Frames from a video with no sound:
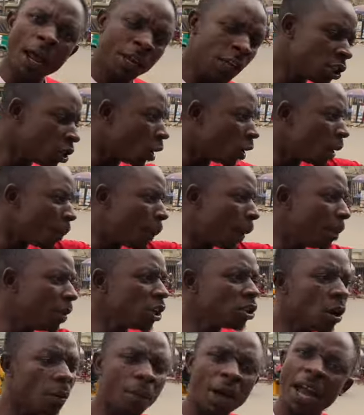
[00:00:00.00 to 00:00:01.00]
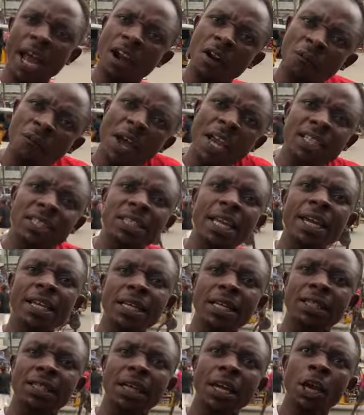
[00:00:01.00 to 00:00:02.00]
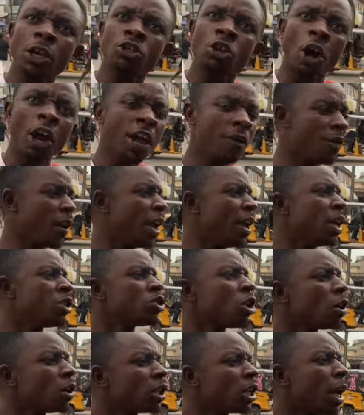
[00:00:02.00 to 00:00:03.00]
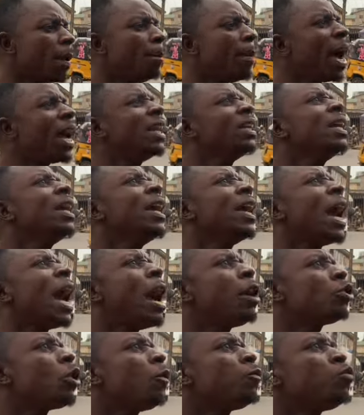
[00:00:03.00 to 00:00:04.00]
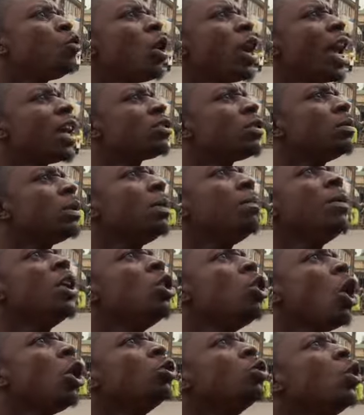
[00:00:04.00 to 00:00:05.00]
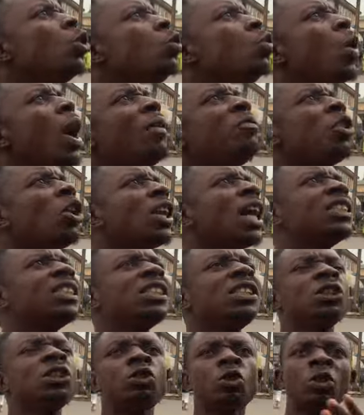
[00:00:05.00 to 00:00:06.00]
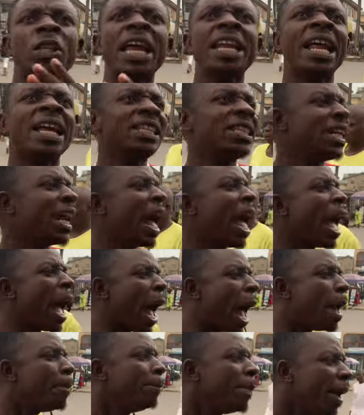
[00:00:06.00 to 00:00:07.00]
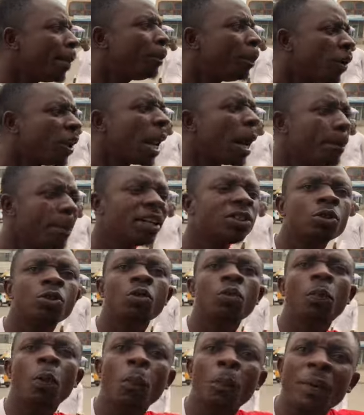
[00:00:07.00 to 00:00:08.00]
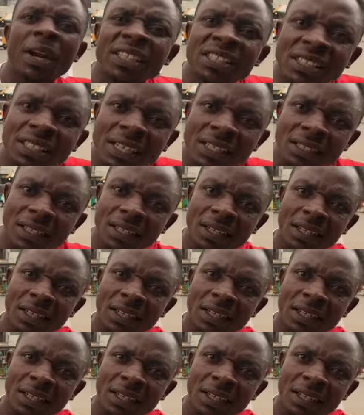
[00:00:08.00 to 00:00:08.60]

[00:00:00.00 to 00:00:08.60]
It's on the public domain. Erufai is saying it. So if such a man out of 200 million, you have the audacity to tell Nigeria, I make Bola Ahmed Tinubu president.